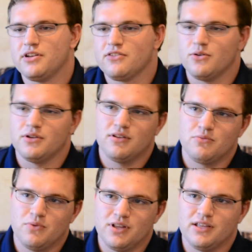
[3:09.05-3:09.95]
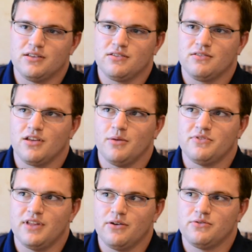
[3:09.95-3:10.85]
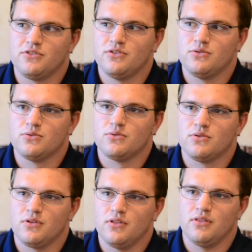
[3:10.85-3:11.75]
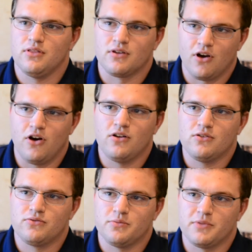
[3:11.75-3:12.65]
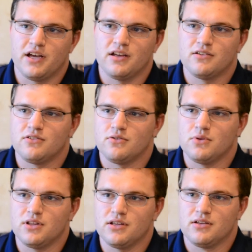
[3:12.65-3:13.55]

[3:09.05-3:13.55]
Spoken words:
So it really comes down to the call from God to really